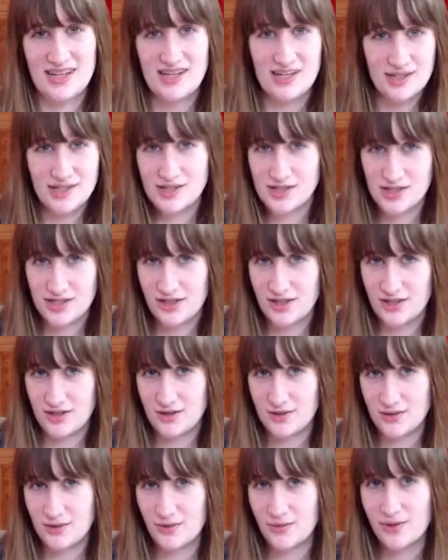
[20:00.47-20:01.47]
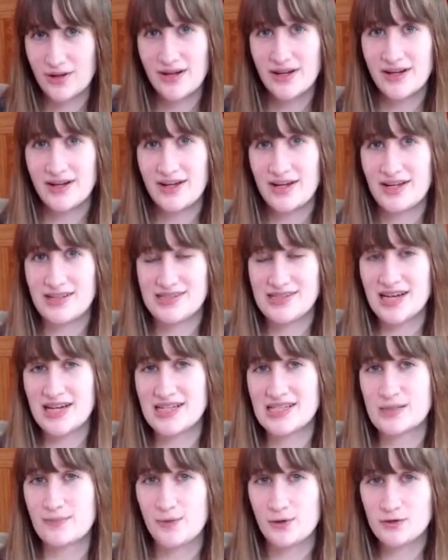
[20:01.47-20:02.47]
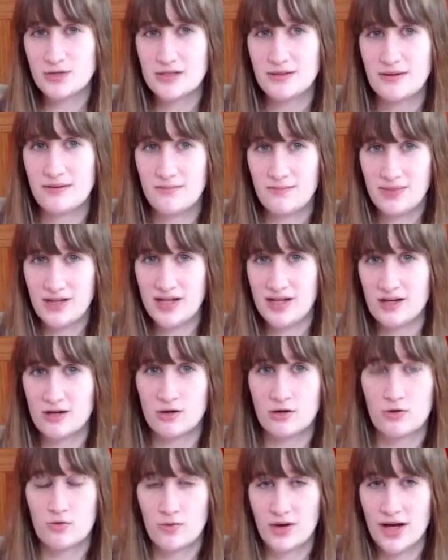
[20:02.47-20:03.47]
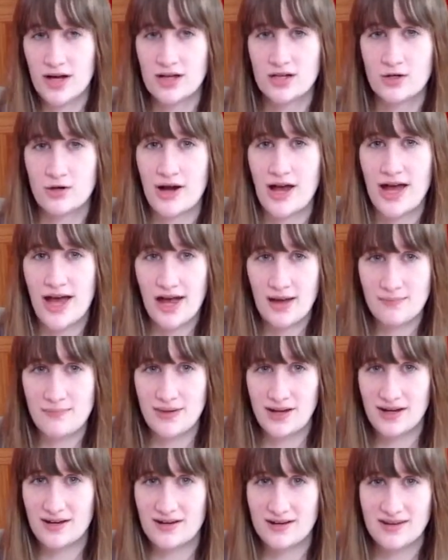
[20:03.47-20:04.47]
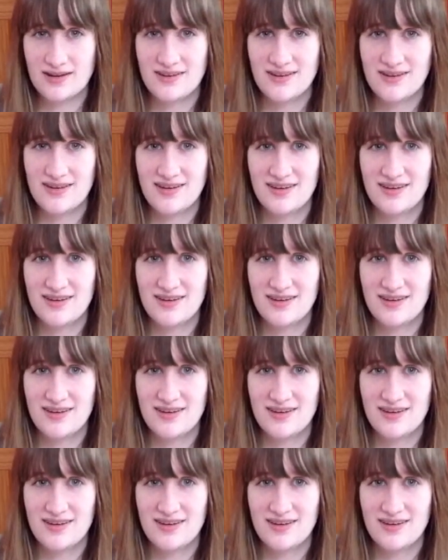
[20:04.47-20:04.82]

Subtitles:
into you. It's not supposed to be big or grand or epic.